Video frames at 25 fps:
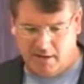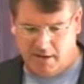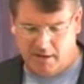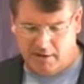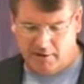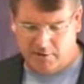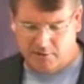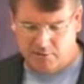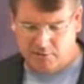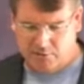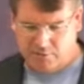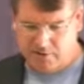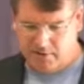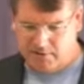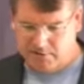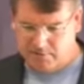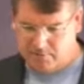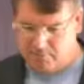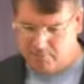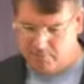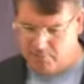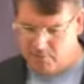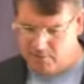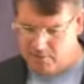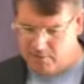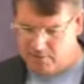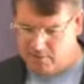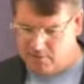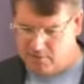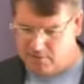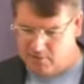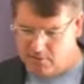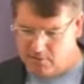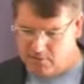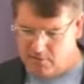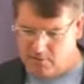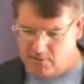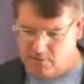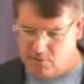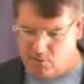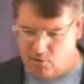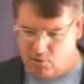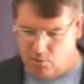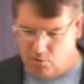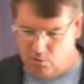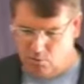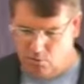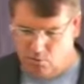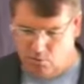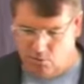air transport,
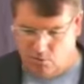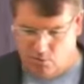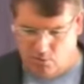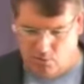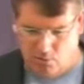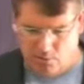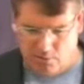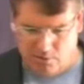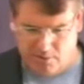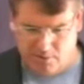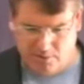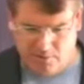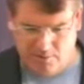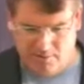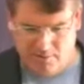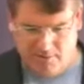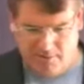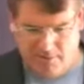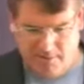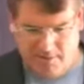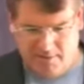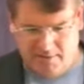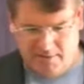coal, oil,